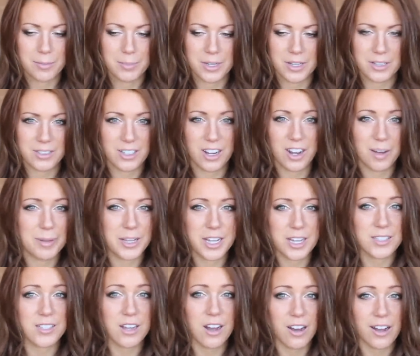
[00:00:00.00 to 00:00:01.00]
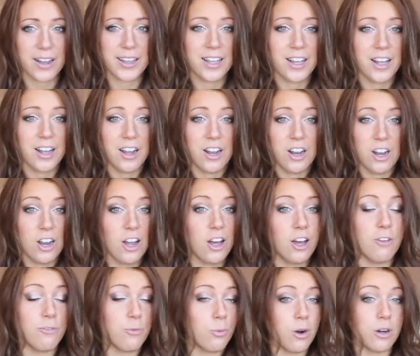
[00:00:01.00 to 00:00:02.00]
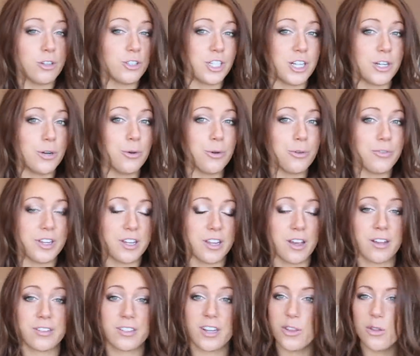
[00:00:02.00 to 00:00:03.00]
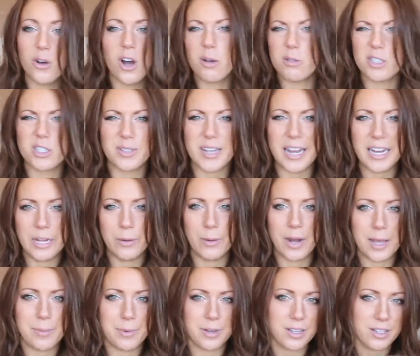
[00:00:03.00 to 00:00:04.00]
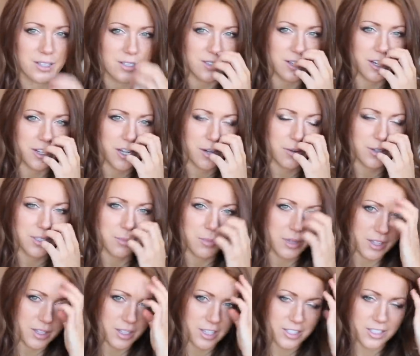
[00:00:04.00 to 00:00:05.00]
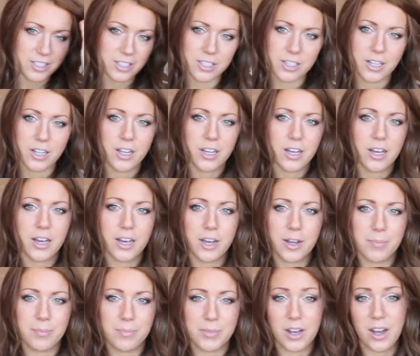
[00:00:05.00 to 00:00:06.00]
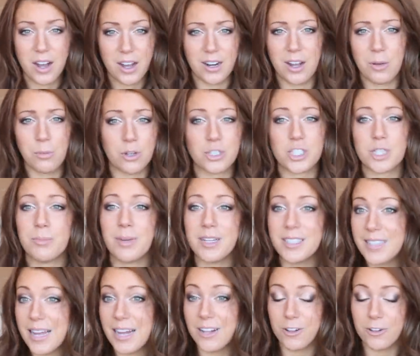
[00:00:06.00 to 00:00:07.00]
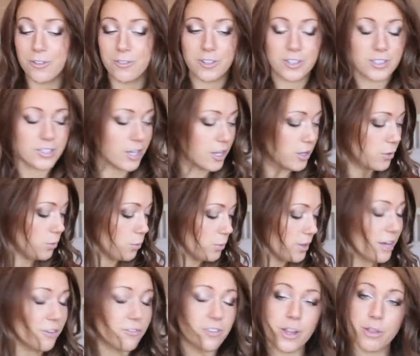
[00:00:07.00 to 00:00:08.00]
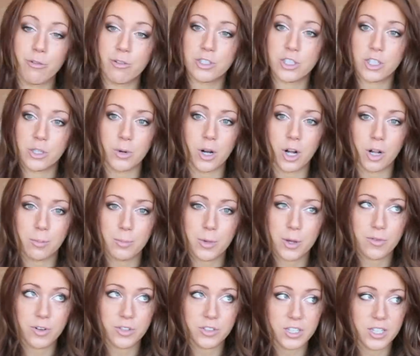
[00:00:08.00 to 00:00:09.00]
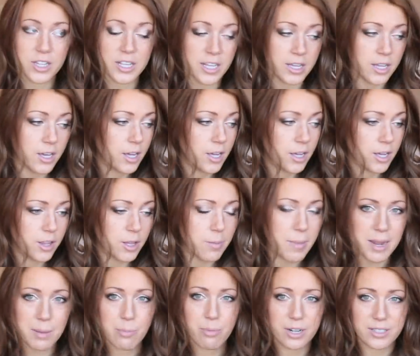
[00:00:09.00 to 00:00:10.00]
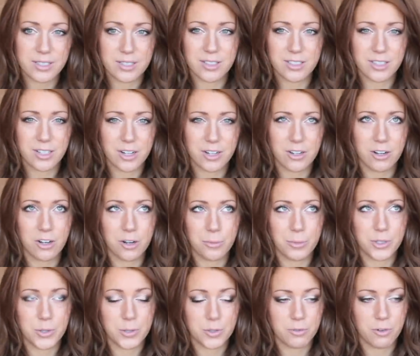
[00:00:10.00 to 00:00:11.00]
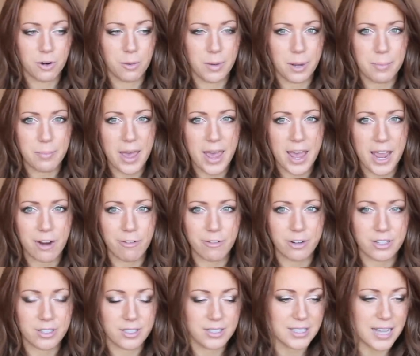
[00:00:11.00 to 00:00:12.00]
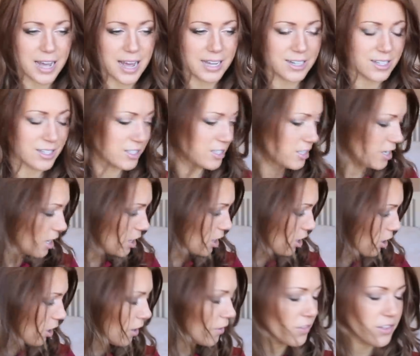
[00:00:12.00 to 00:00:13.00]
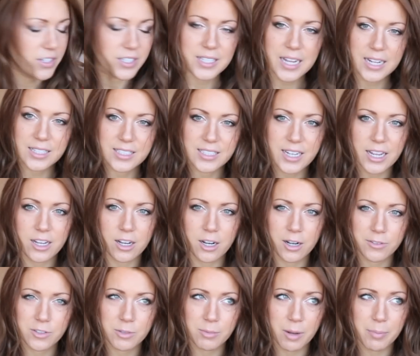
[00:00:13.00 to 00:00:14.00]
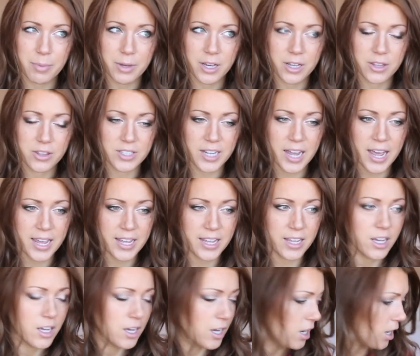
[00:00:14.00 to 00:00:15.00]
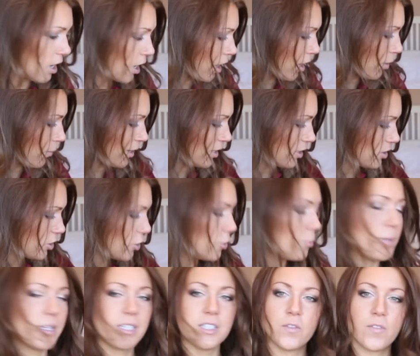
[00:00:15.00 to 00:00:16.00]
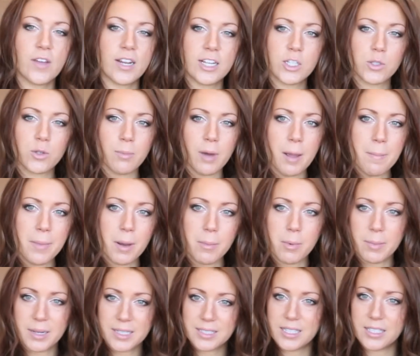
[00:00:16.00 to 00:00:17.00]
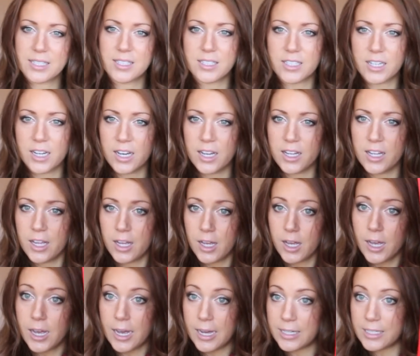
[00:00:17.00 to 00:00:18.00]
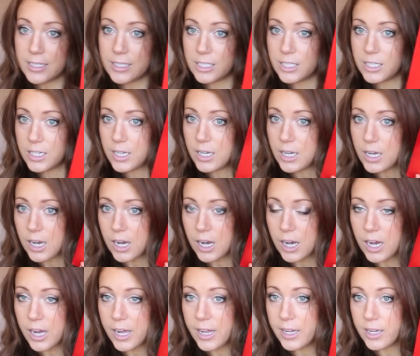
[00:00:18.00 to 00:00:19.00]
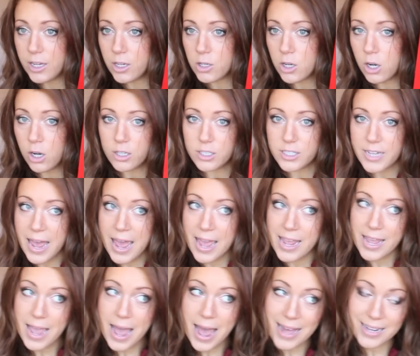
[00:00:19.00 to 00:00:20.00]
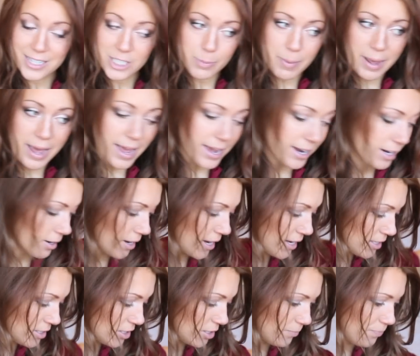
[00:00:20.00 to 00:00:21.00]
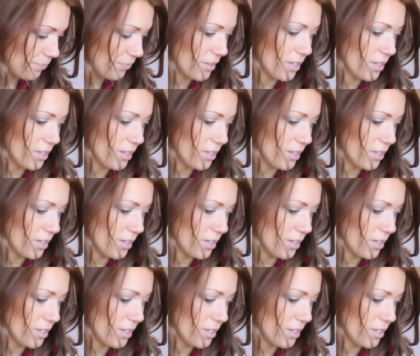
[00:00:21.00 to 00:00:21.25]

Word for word: but uh, because I love watching haul videos I thought I would do it anyway because I know it's something that um, that I like watching myself. So without further ado, I'll move on to the, the main present that I got, which was from my parents. And on the Saturday after my birthday, I went to Bicester Village with my mum and my sister, and I got a handbag. And